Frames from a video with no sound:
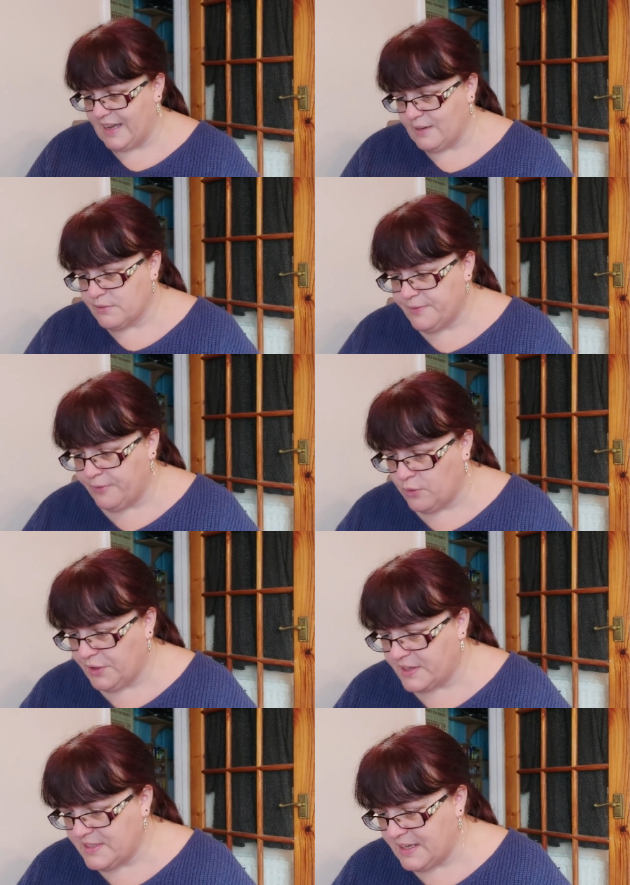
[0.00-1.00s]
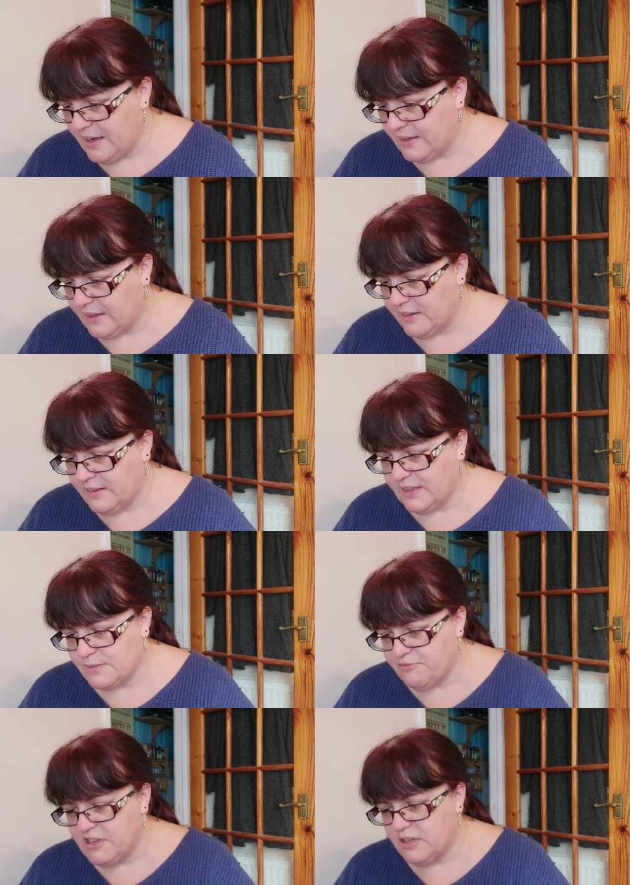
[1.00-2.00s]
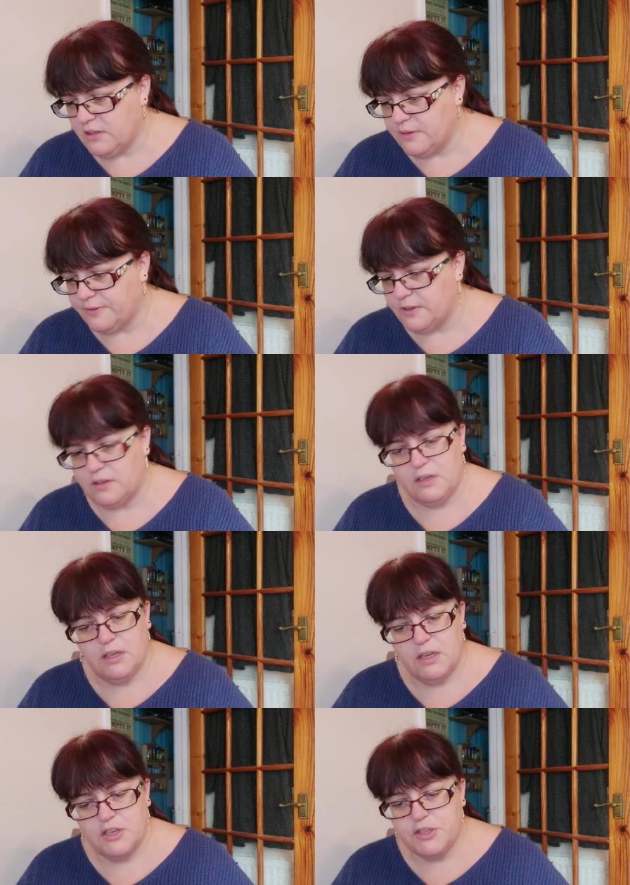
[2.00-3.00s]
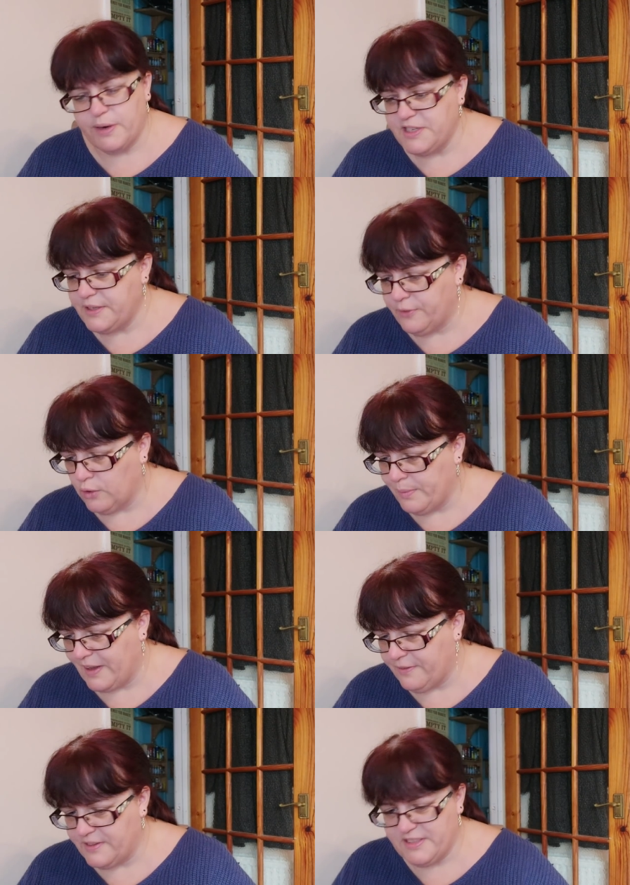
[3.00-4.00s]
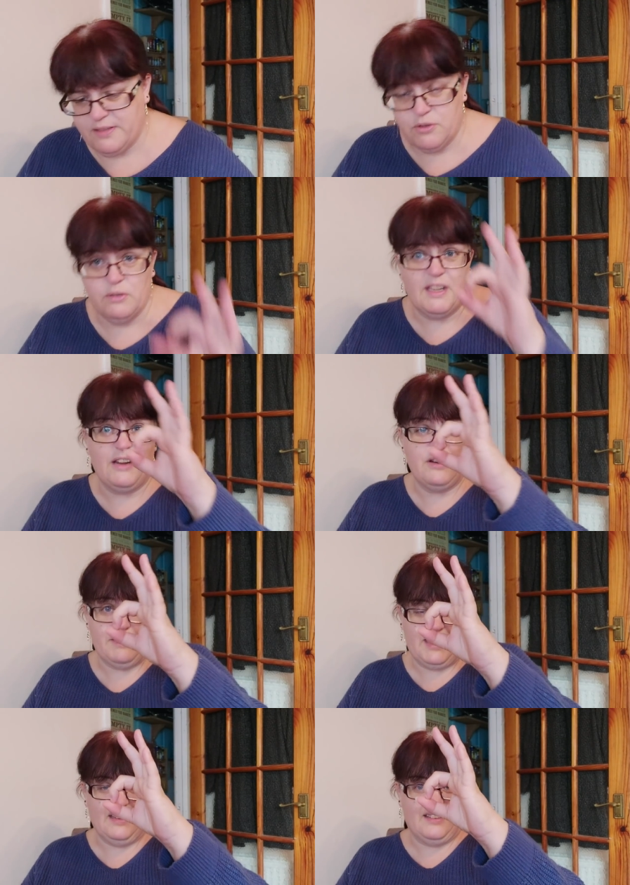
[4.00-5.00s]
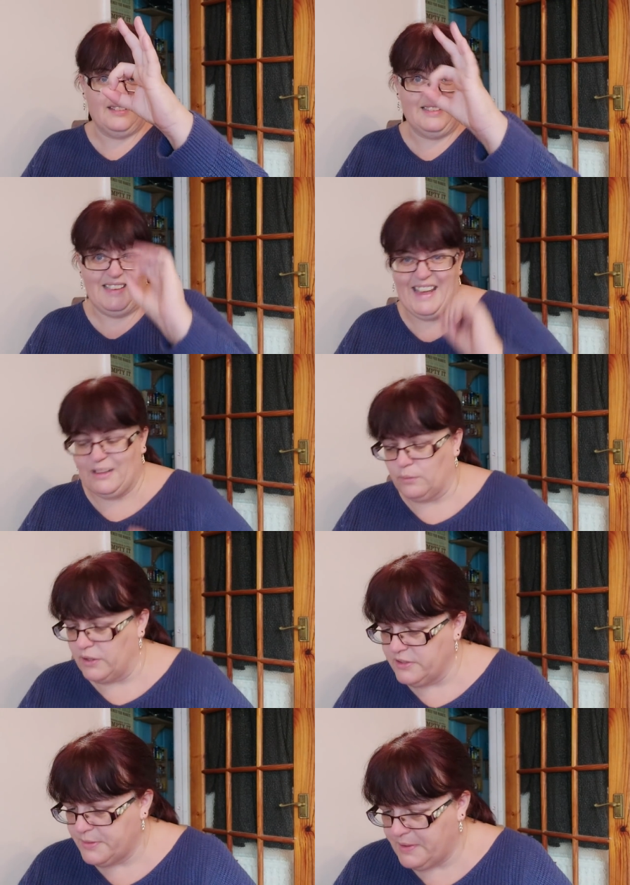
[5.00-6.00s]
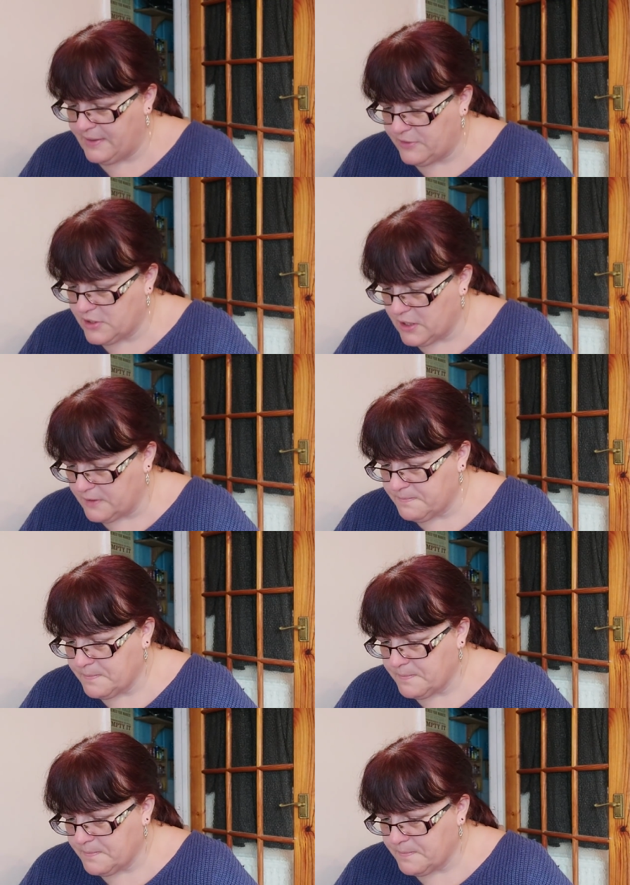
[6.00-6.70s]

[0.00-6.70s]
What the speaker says: And it was £4.99, and I think that's pretty good for 24 bath fizzers. I'm sure they'll only be ickle ones, but even so.